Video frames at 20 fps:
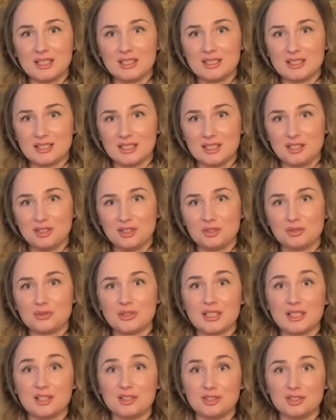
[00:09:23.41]
C
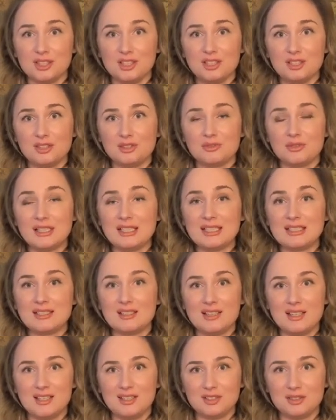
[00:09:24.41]
string, G string,
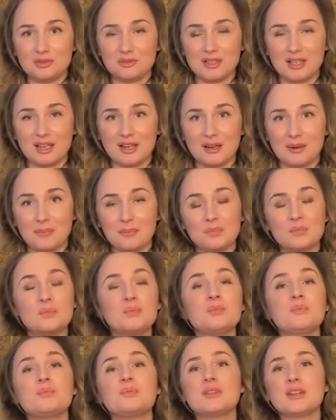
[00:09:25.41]
D string.
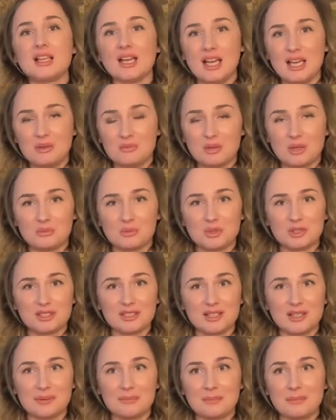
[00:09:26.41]
And one more
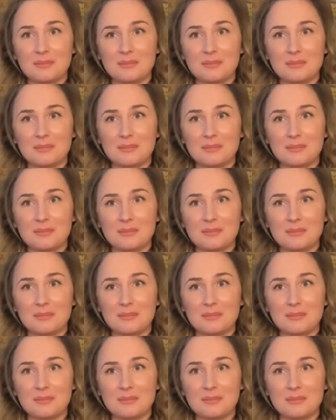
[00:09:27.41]
time.